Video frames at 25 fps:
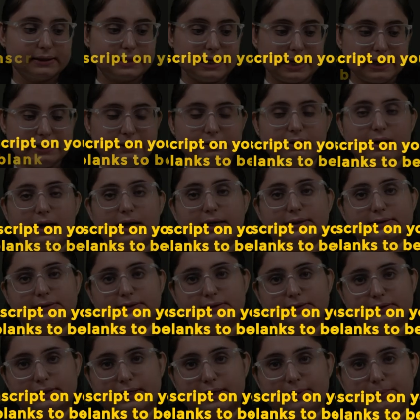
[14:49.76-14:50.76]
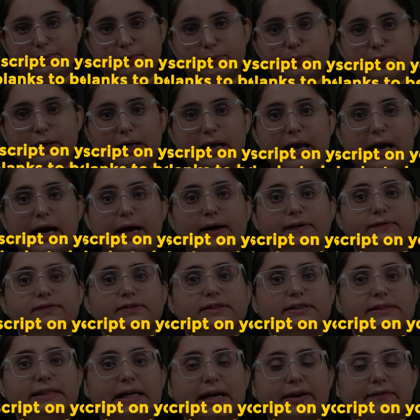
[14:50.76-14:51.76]
That transcript will have
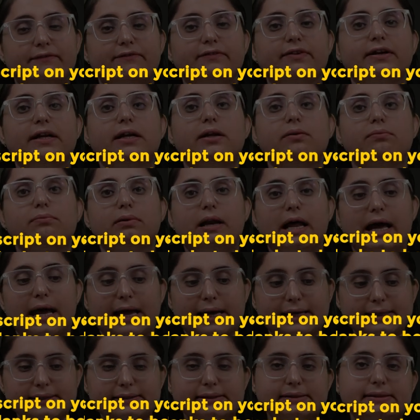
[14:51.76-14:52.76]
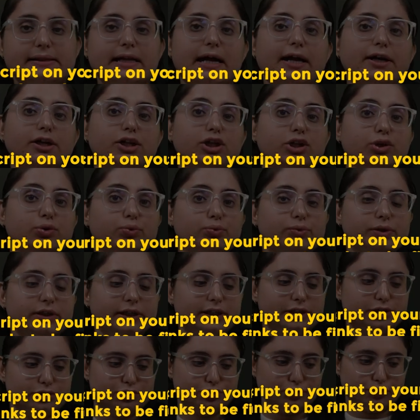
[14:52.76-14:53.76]
several blanks that you
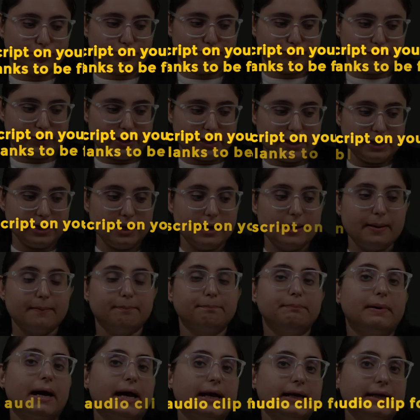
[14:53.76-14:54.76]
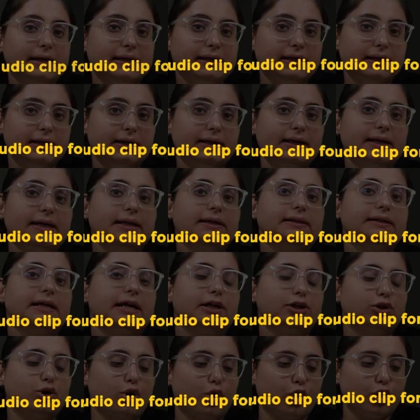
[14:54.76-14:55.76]
need to fill by hearing
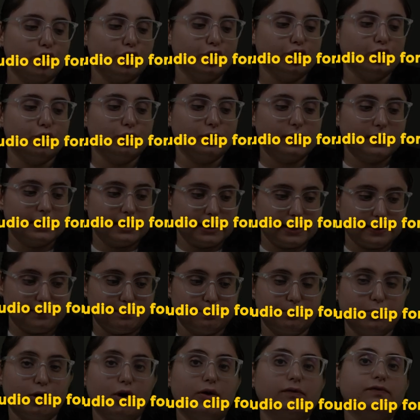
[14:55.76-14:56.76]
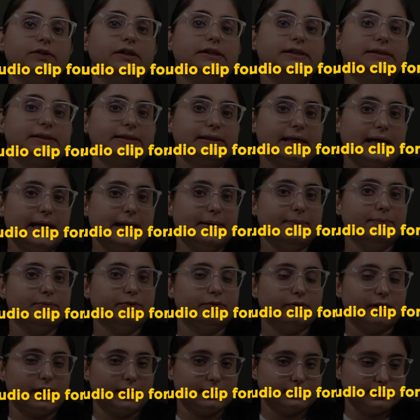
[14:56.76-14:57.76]
that audio clip of the same
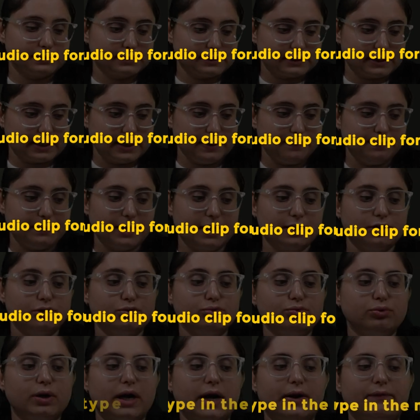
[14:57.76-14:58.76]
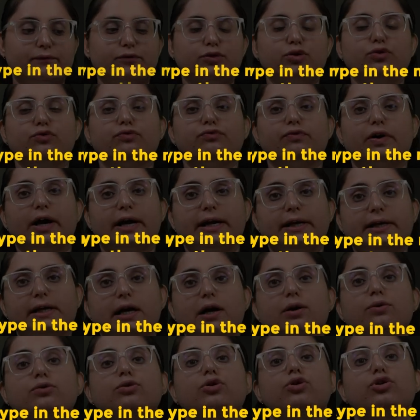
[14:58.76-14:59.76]
transcript, and you have to find
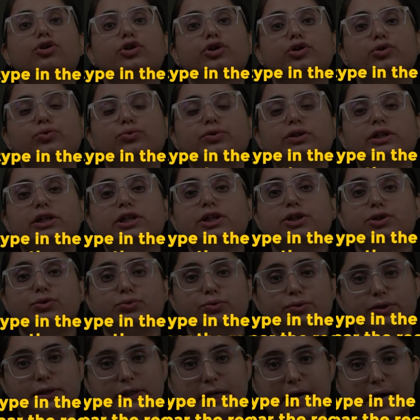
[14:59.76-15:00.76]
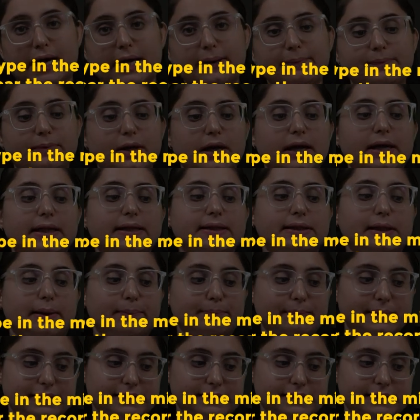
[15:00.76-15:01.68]
out or you need to type the